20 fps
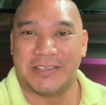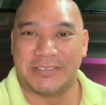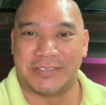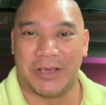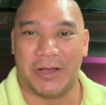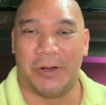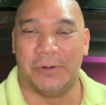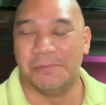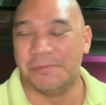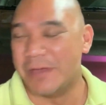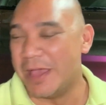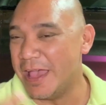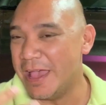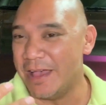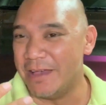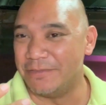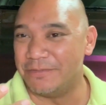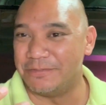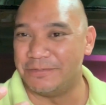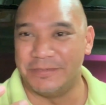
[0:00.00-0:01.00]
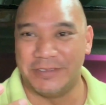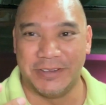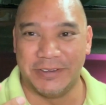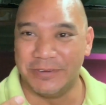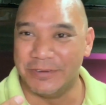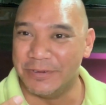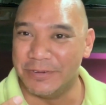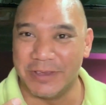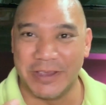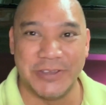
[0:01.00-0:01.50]
So if
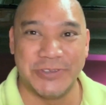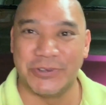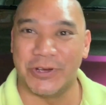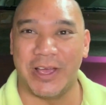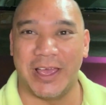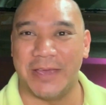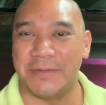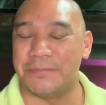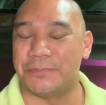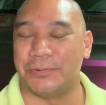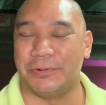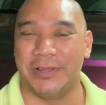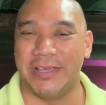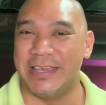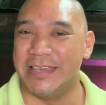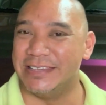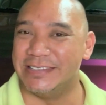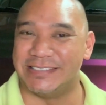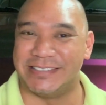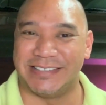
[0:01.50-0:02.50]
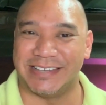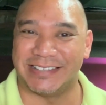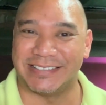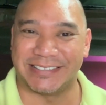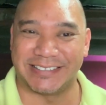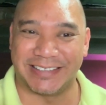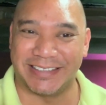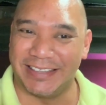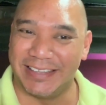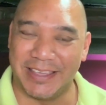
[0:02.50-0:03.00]
you enjoy it, please
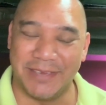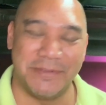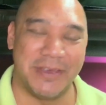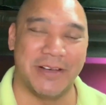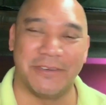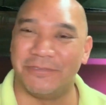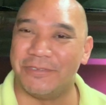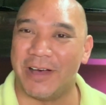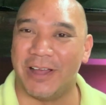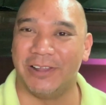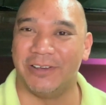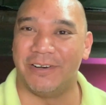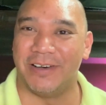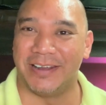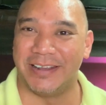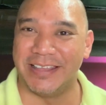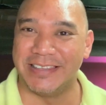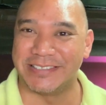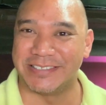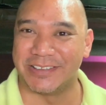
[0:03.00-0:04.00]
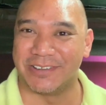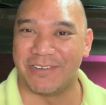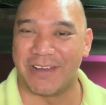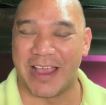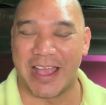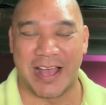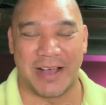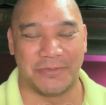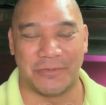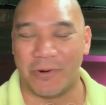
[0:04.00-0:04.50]
just give me a follow on
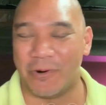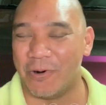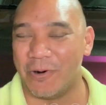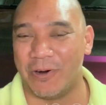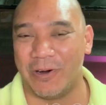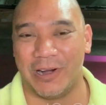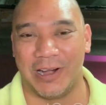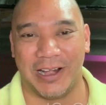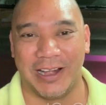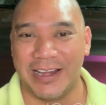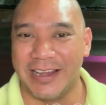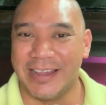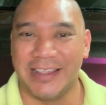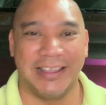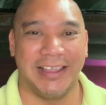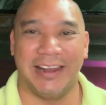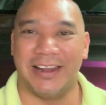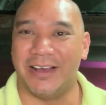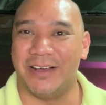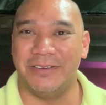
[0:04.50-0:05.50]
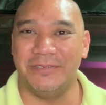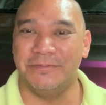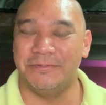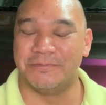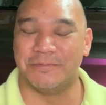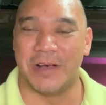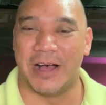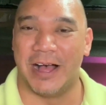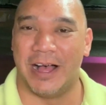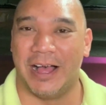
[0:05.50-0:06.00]
Instagram or, you know,
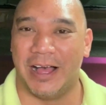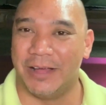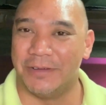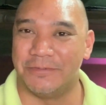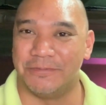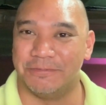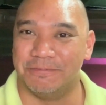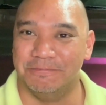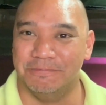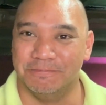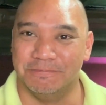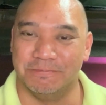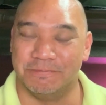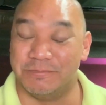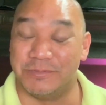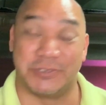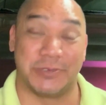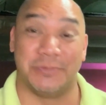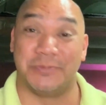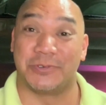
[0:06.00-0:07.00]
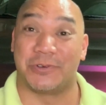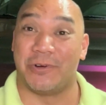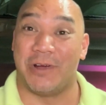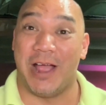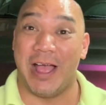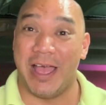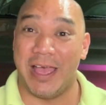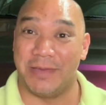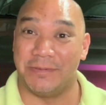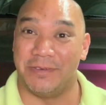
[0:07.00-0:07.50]

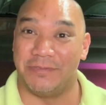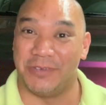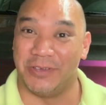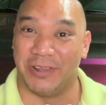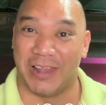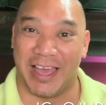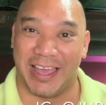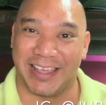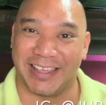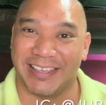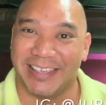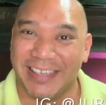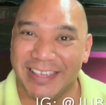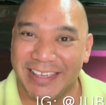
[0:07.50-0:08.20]
subscribe if you like.